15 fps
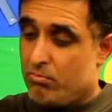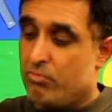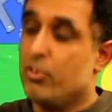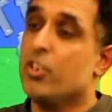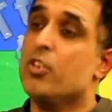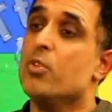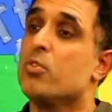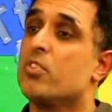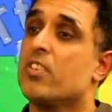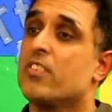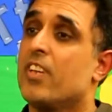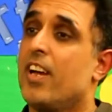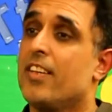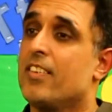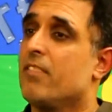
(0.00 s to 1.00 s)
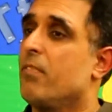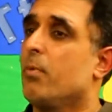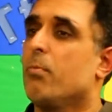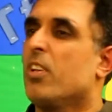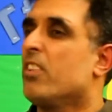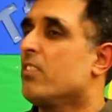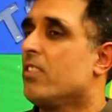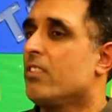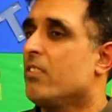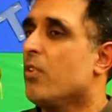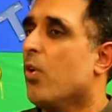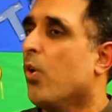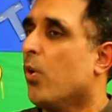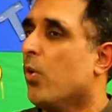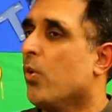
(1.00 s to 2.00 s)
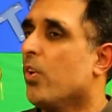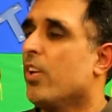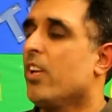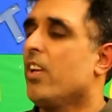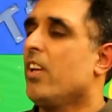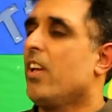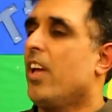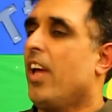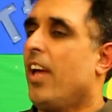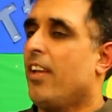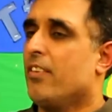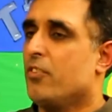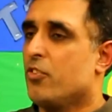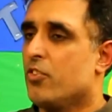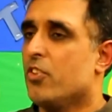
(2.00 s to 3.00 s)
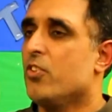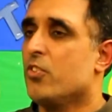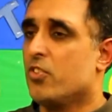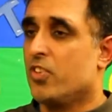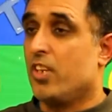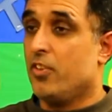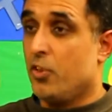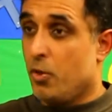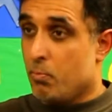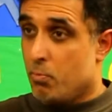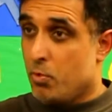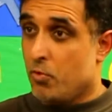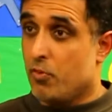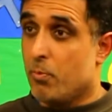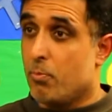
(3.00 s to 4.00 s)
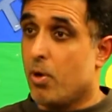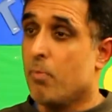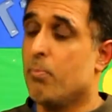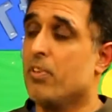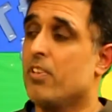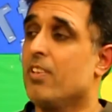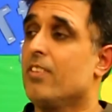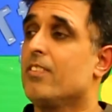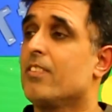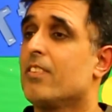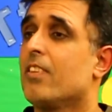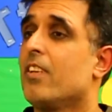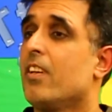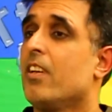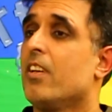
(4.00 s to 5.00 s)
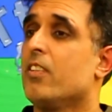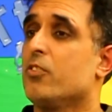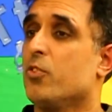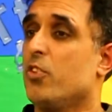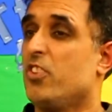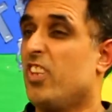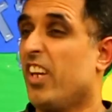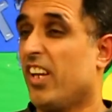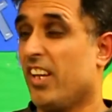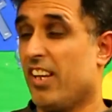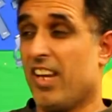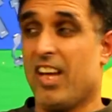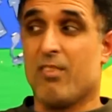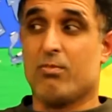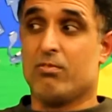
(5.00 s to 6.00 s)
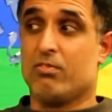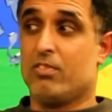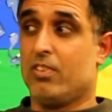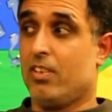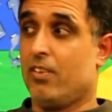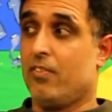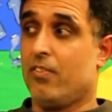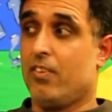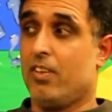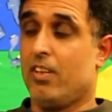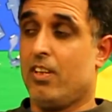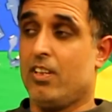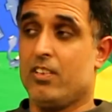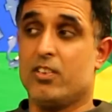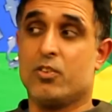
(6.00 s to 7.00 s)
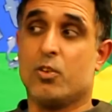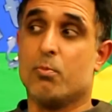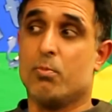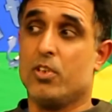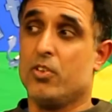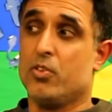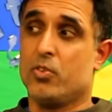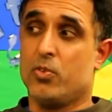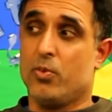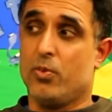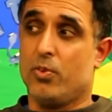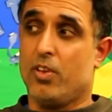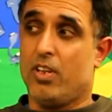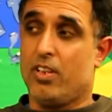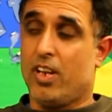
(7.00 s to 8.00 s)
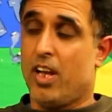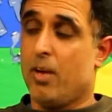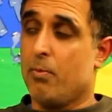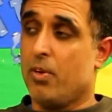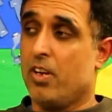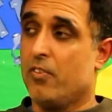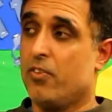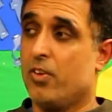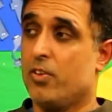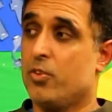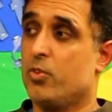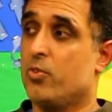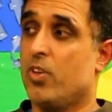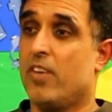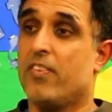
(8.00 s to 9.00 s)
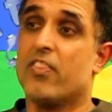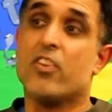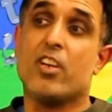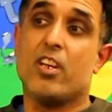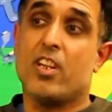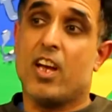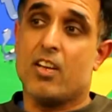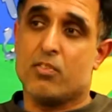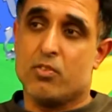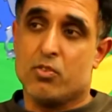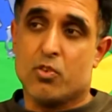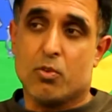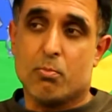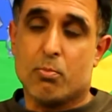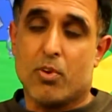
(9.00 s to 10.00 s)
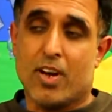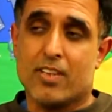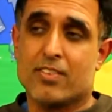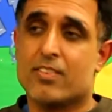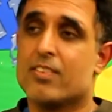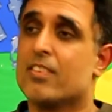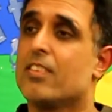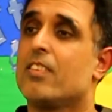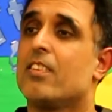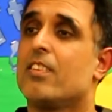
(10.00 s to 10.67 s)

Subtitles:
reduce the size of it, because it's no good, and to reduce is how you improve the properties. So it's taken down. This company that I work for used to have a 3,000 ton press,